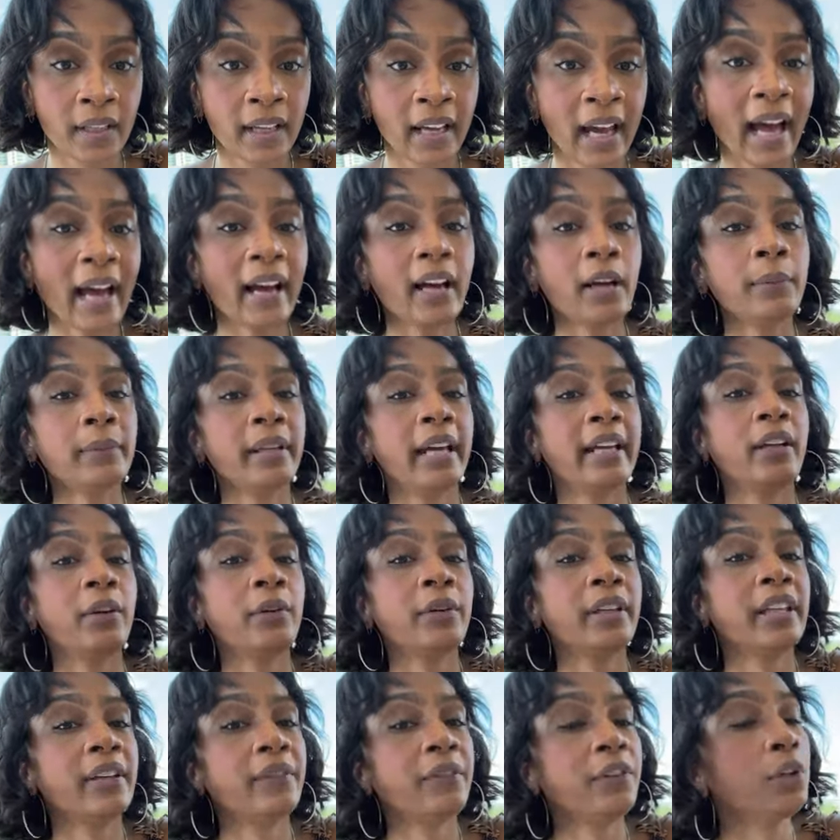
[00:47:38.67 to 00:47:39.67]
How come they
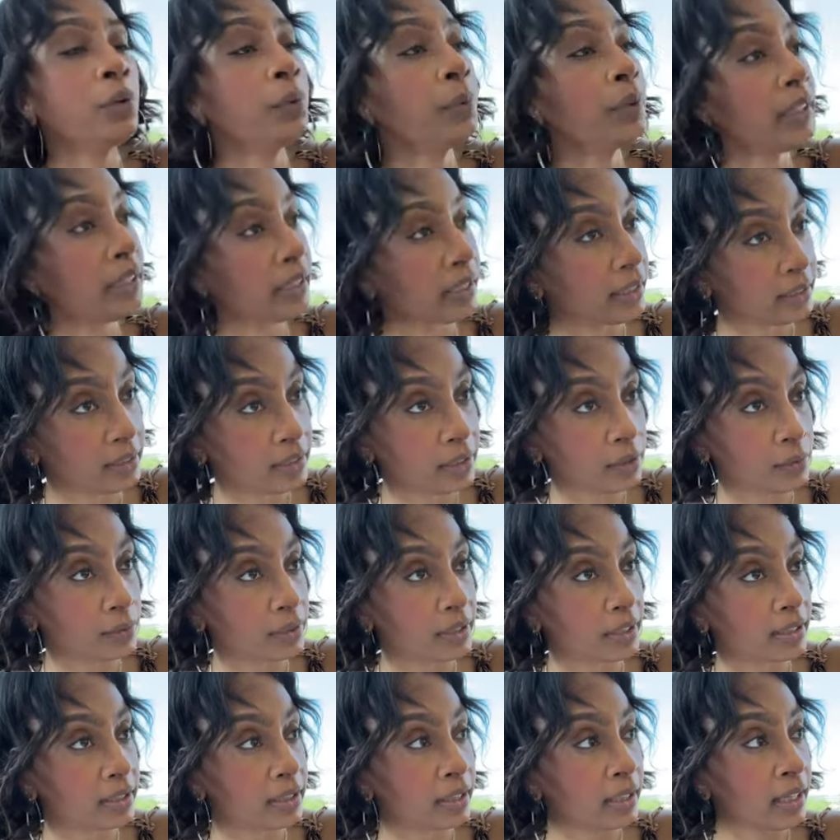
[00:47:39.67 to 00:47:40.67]
don't give you any
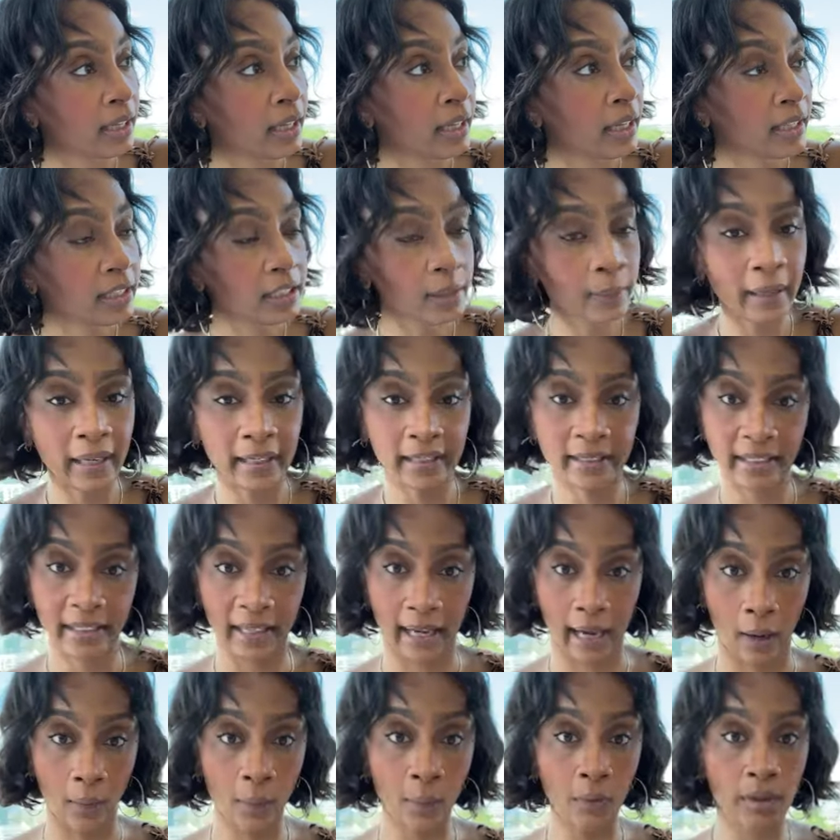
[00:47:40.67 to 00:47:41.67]
excuses? Somebody say,
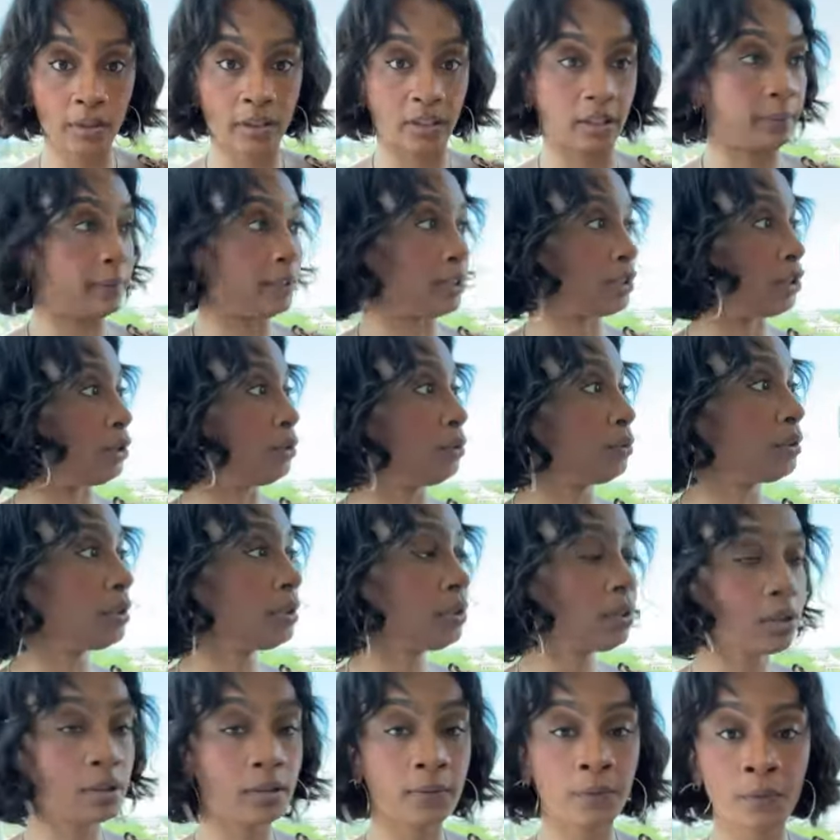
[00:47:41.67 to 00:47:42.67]
I want some
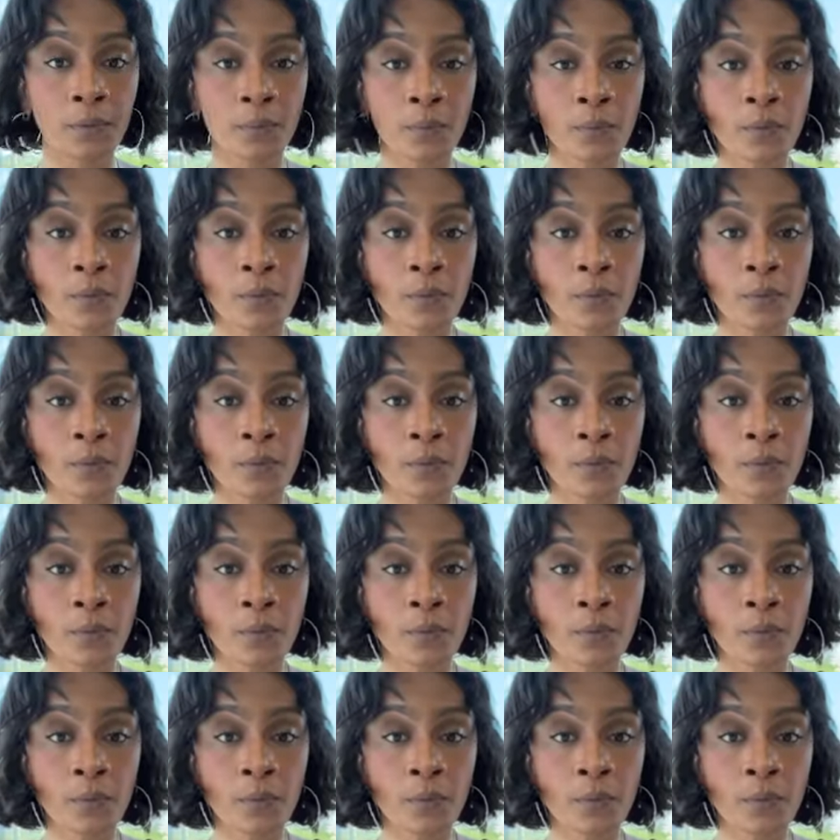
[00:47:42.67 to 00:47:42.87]
excuses.